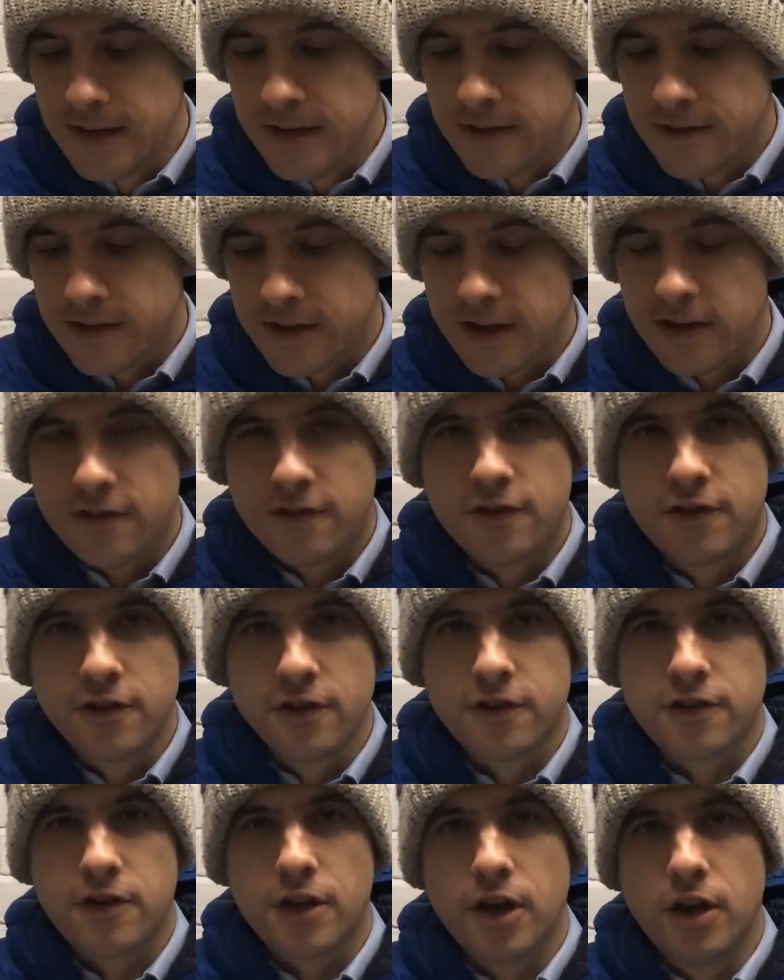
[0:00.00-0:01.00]
So that is
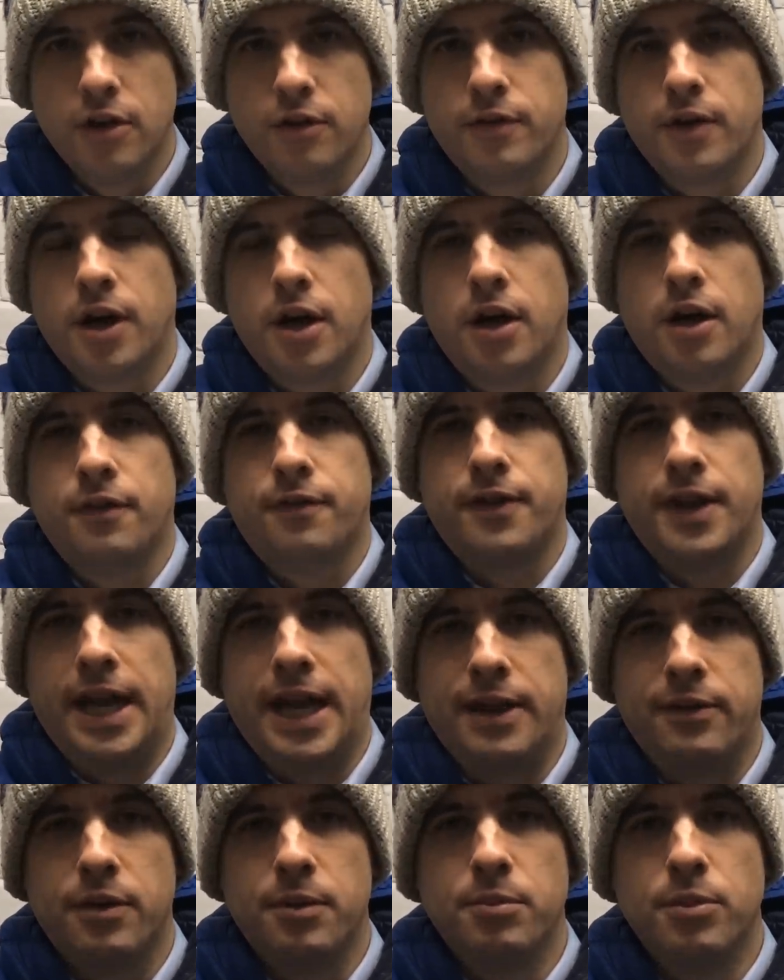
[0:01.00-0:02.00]
just over half an
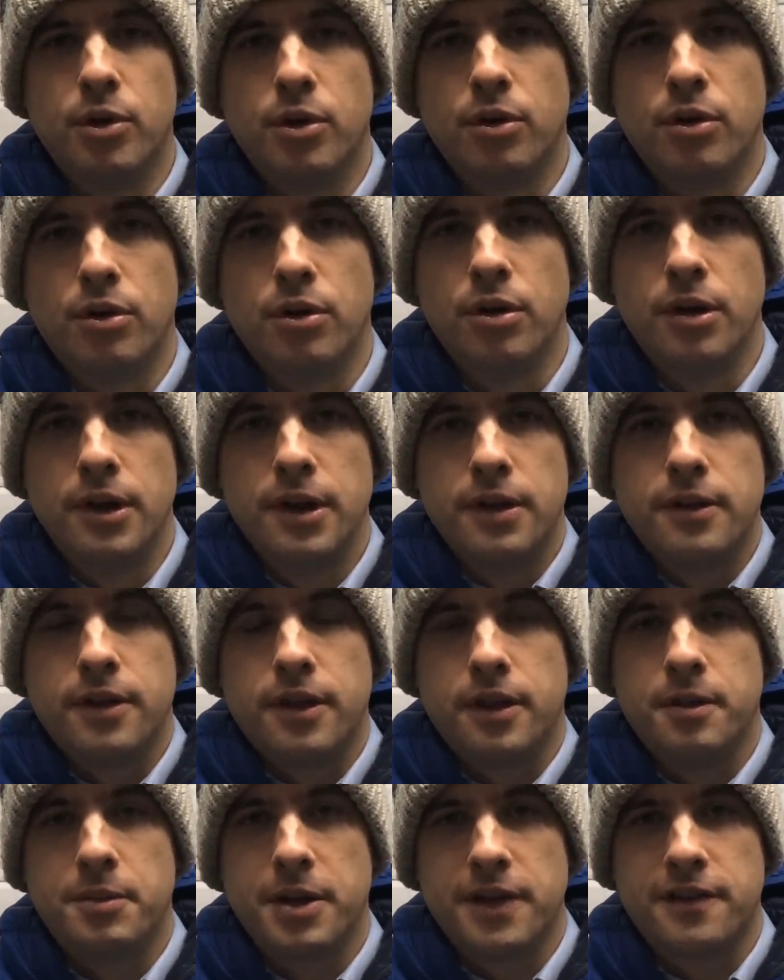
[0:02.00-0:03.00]
hour more
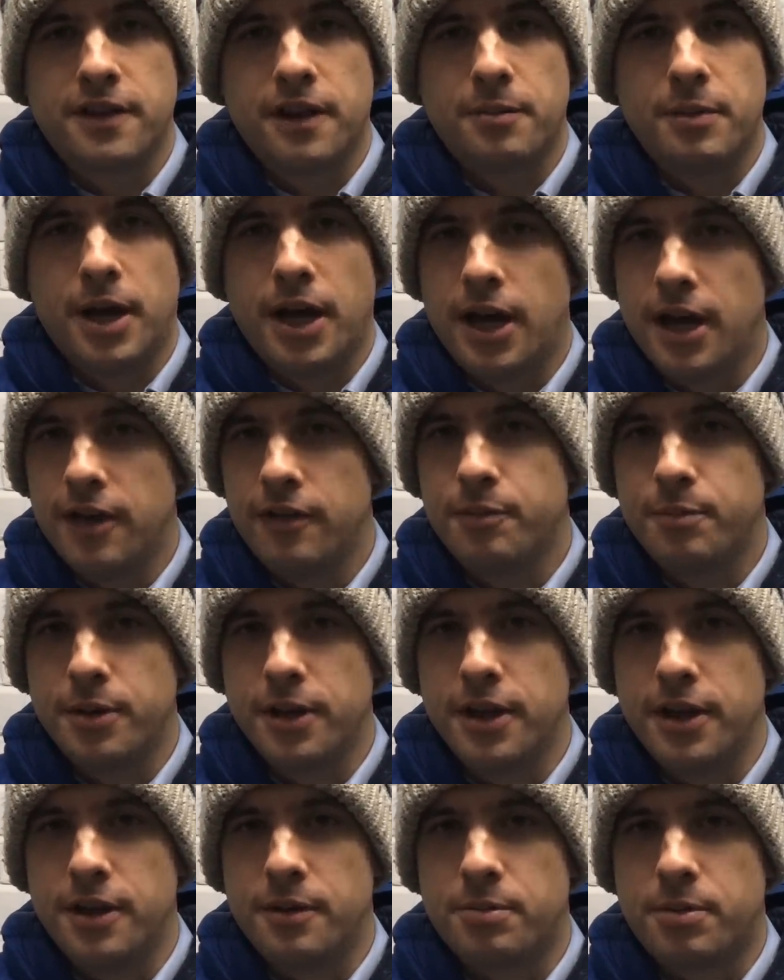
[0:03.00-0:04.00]
than the amount of time I've
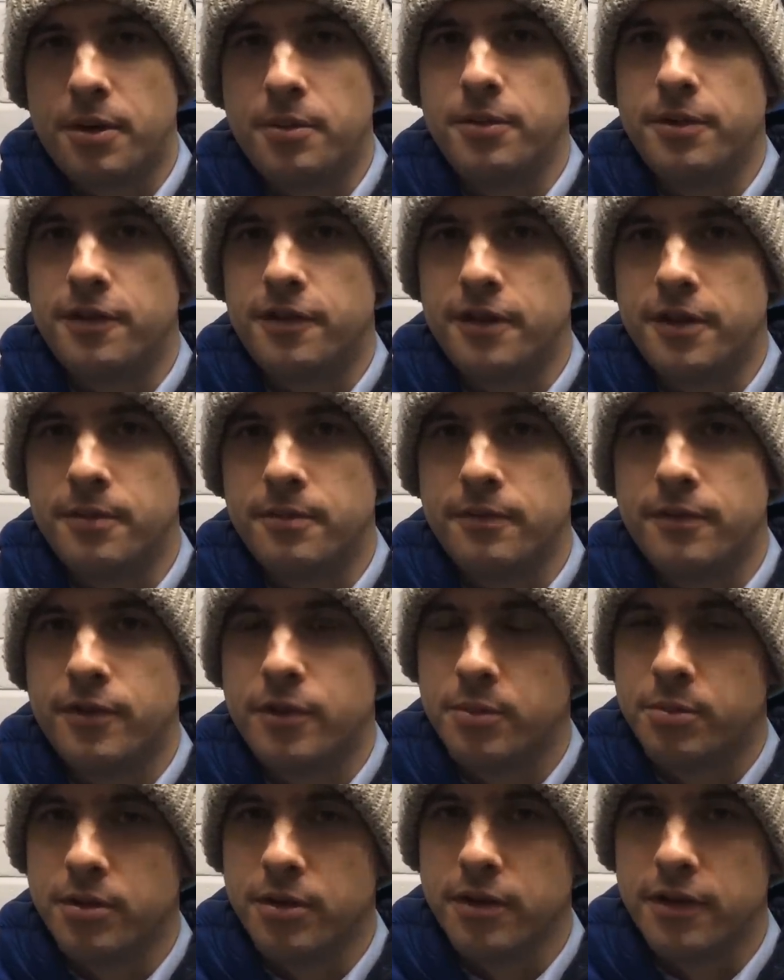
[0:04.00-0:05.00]
played Premiership
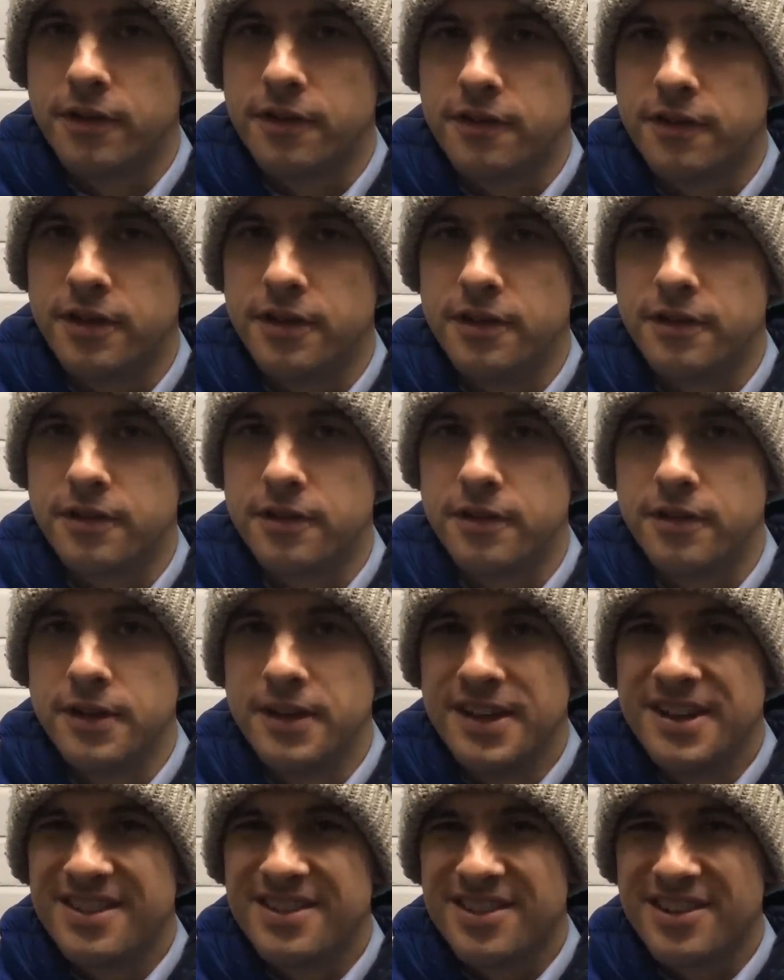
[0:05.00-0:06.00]
football this season.
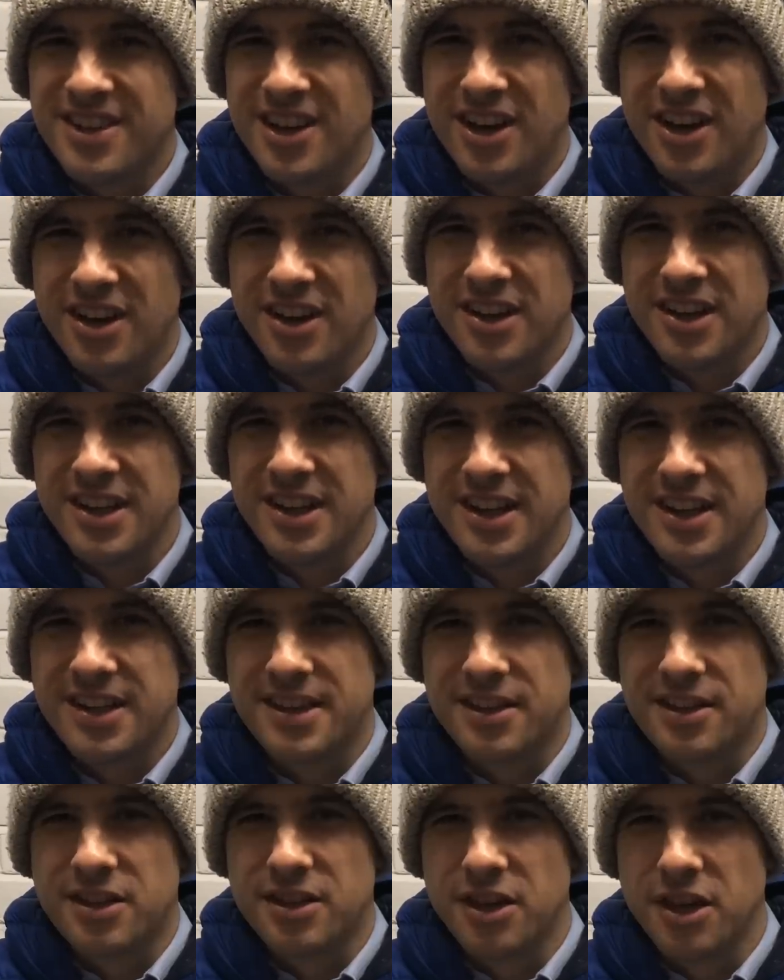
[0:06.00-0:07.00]
So it's hardly like
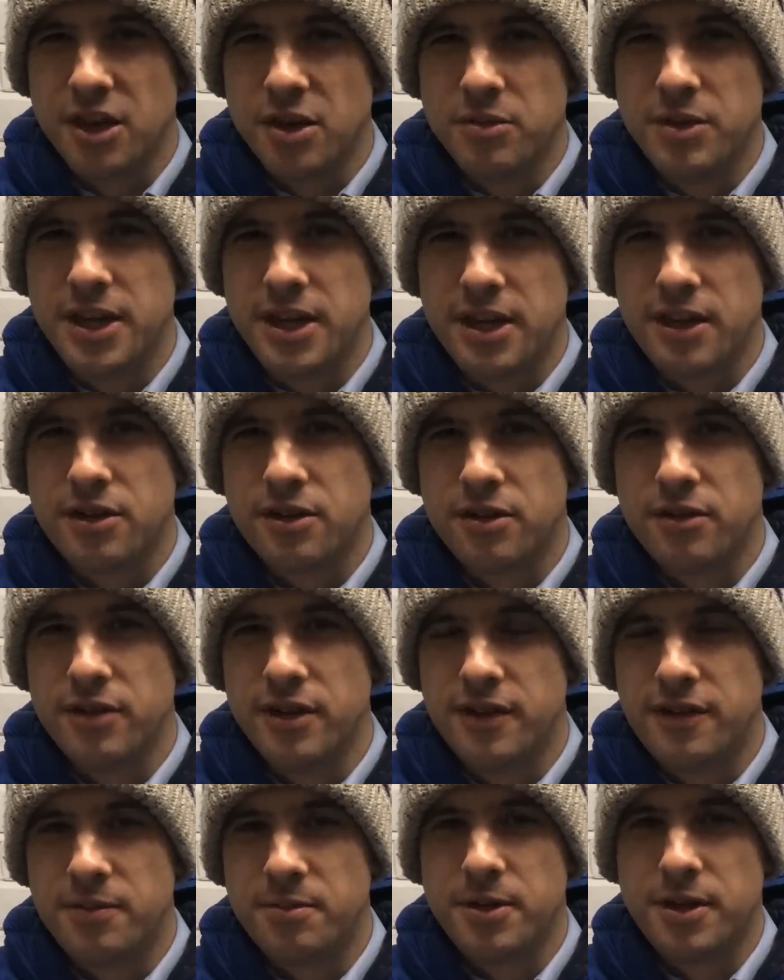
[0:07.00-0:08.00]
a glowing
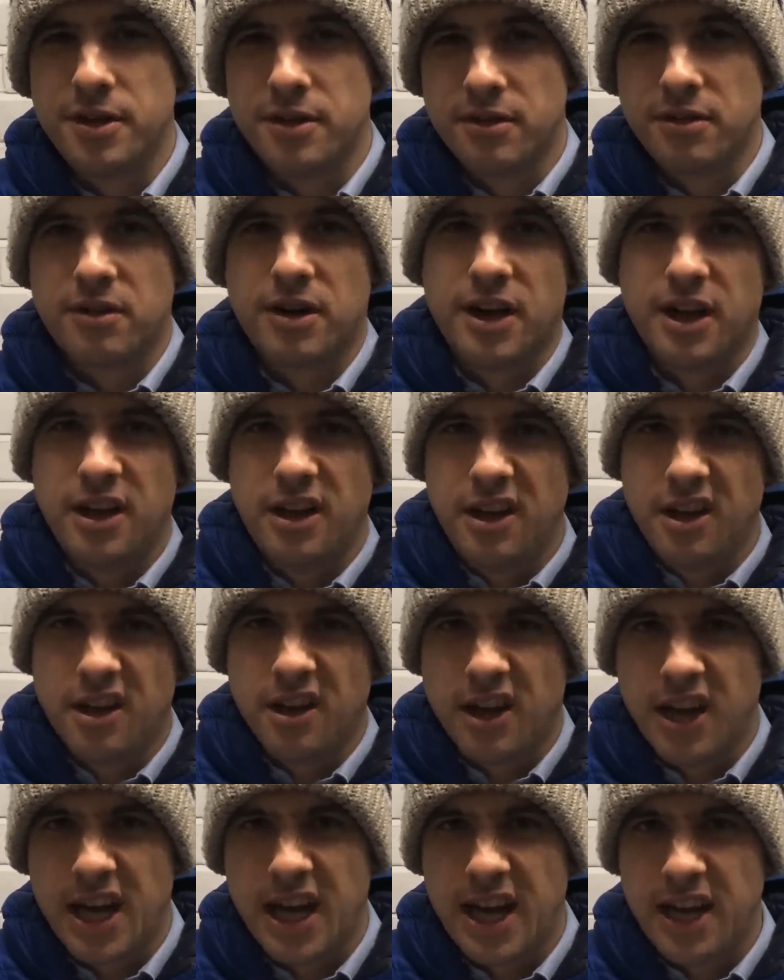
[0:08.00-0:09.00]
encouragement. All right, you
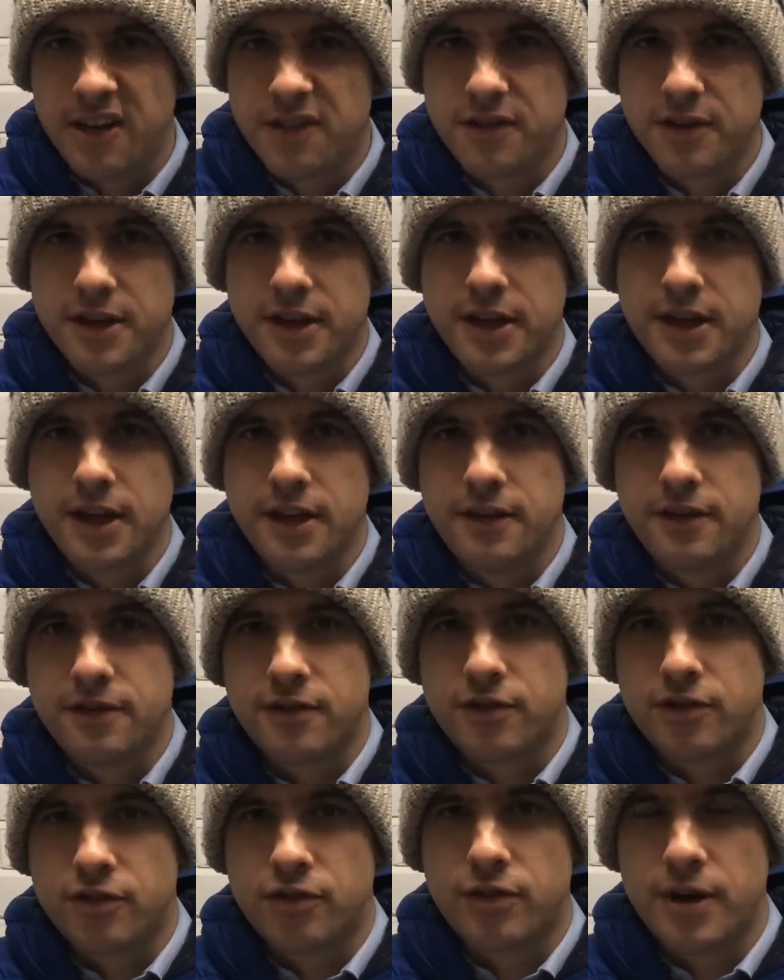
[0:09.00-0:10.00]
got a hat-trick
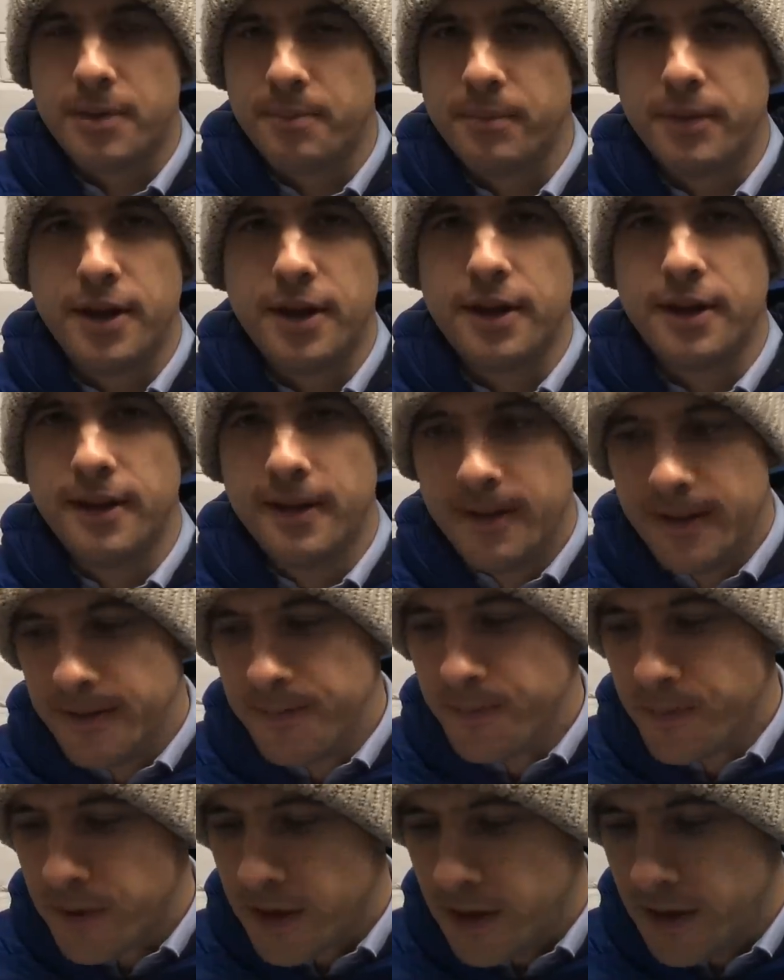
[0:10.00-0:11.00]
against Tranmere
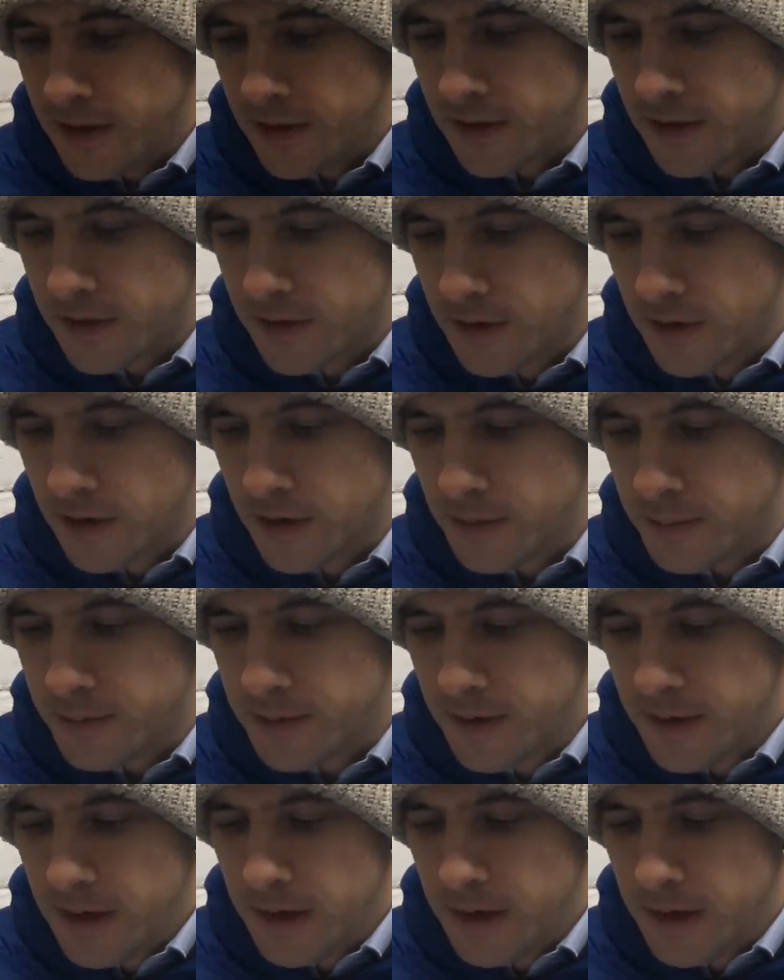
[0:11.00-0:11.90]
in the Cup.